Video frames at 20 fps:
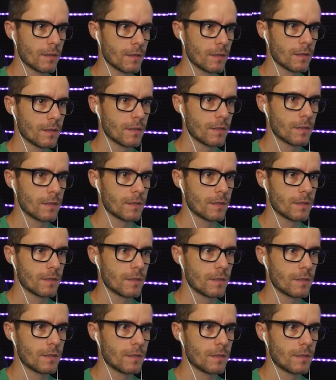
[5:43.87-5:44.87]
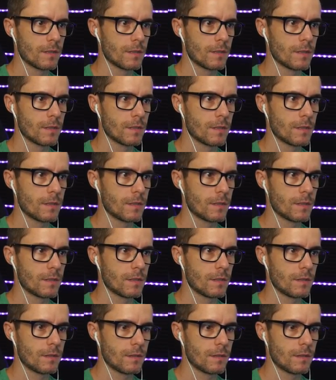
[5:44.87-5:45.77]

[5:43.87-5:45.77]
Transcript: Nobody speaks.